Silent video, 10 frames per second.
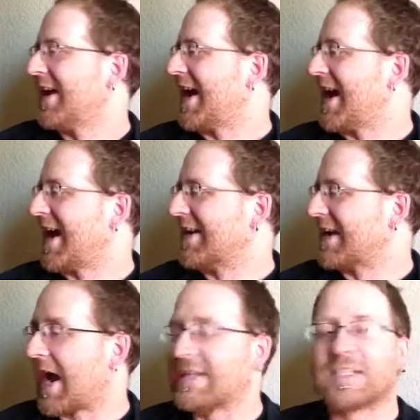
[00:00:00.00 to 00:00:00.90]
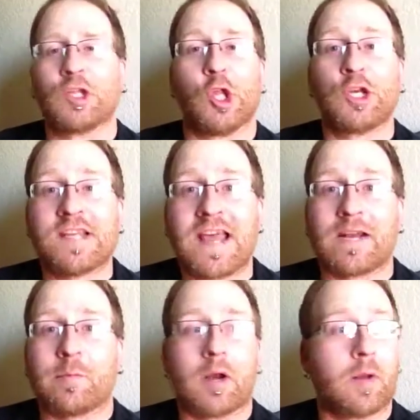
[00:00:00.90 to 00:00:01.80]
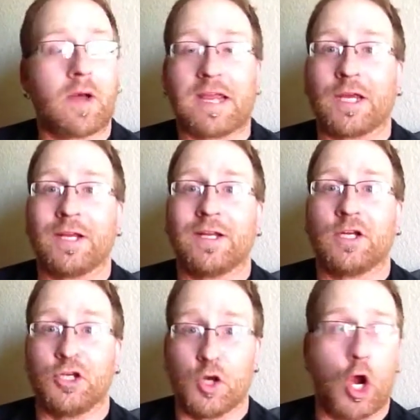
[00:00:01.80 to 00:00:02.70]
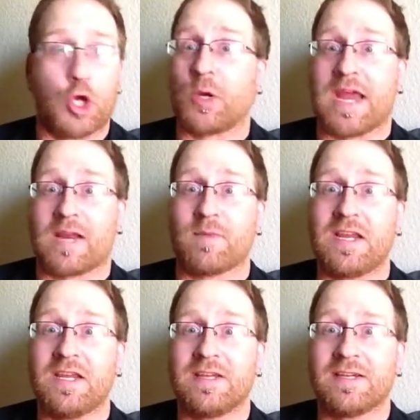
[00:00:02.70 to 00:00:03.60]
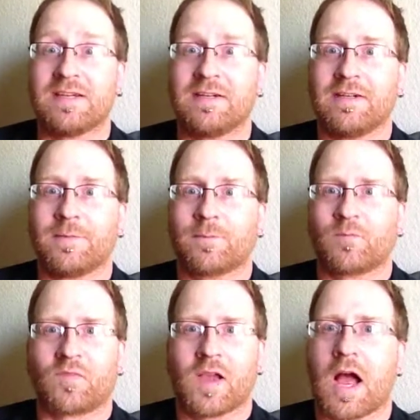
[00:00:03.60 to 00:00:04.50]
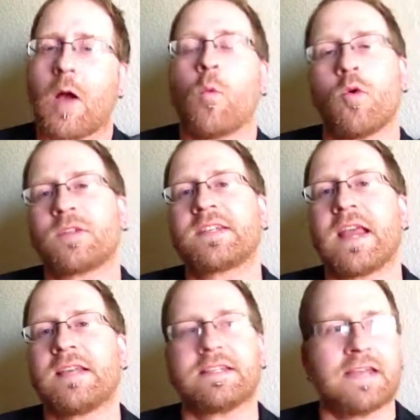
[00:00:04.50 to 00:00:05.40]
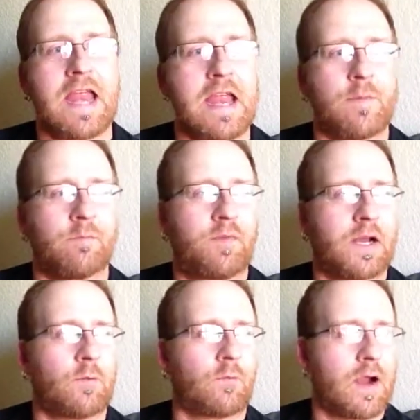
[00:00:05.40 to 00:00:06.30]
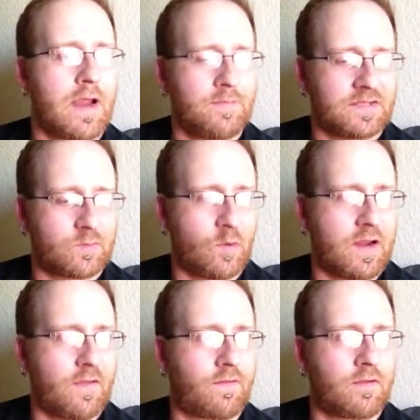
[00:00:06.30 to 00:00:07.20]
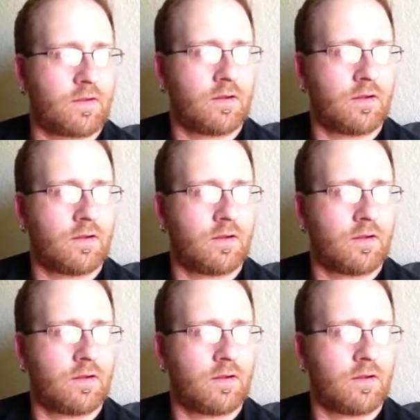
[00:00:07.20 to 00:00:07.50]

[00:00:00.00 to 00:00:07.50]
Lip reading: And I just looked at him and I'm like, dude, are you kidding me? I won't say his name, but it rhymes with